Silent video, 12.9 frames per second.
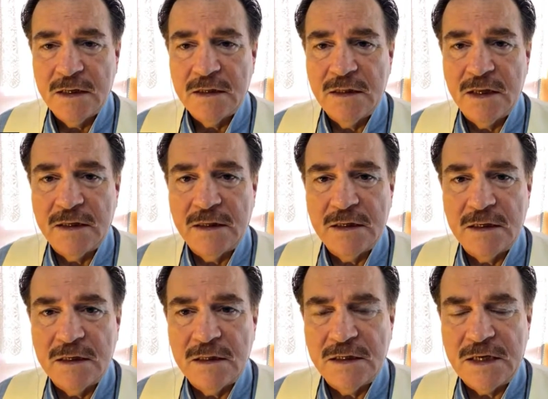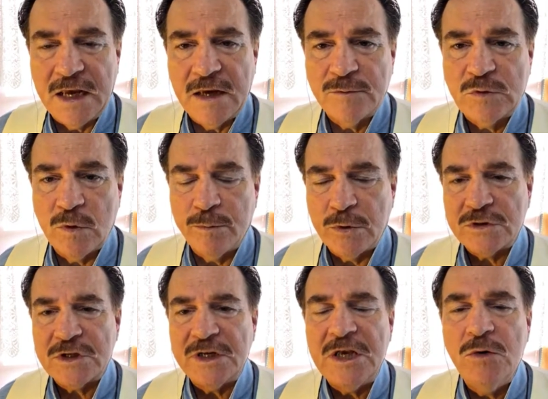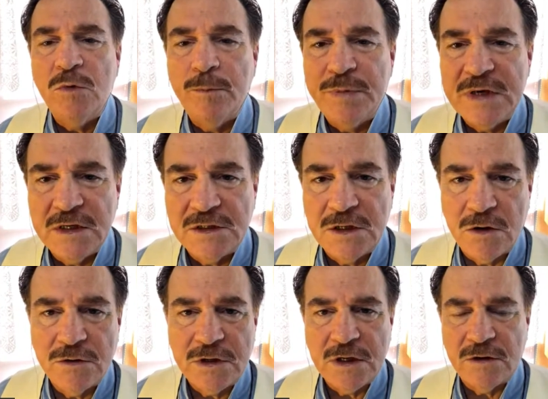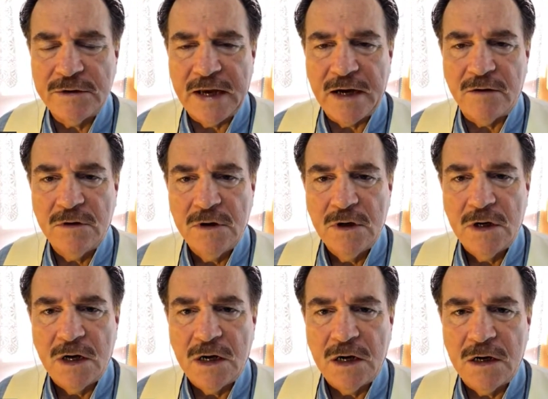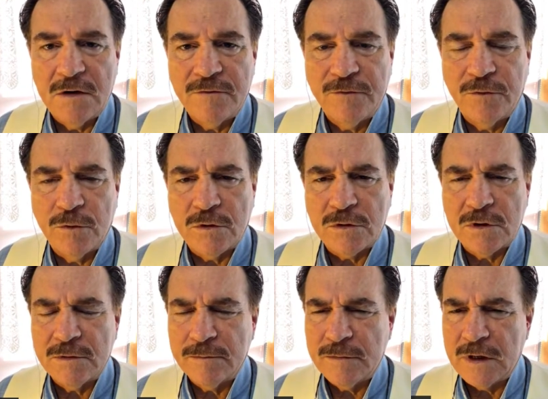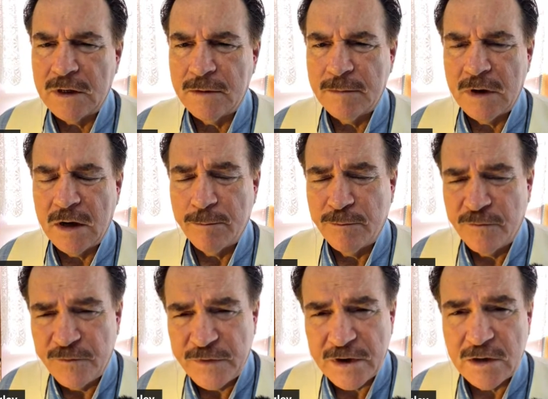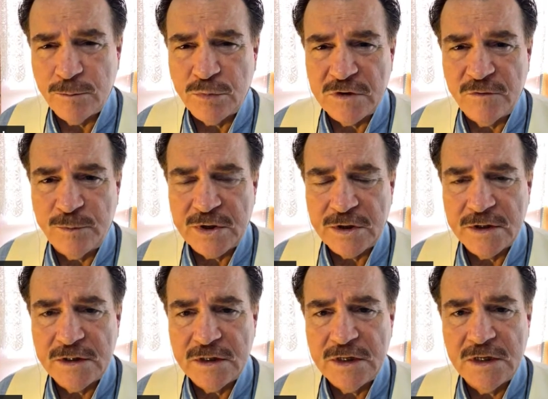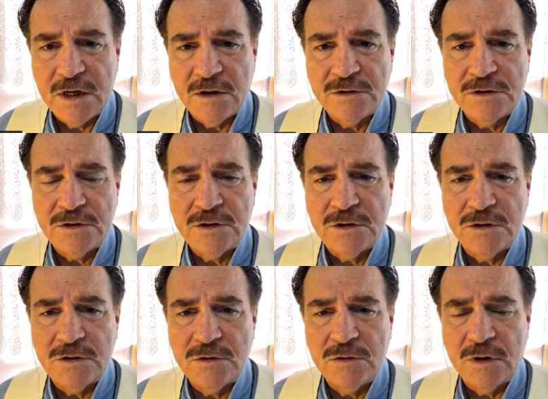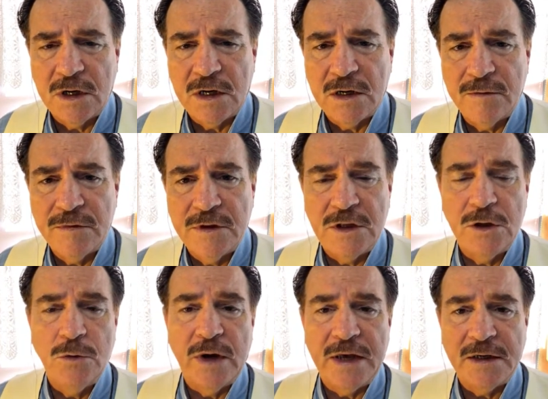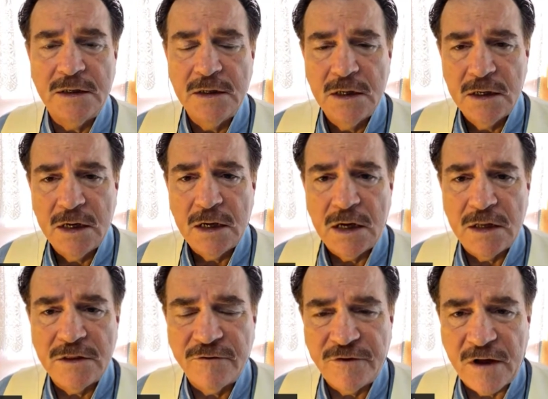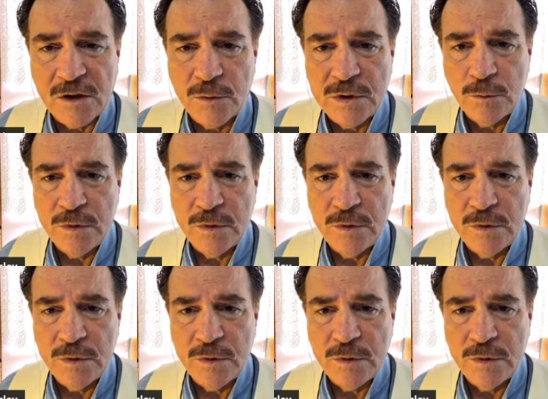then the dams will burst, and he will be in Tokyo now for a very brief period. He goes to the UN the following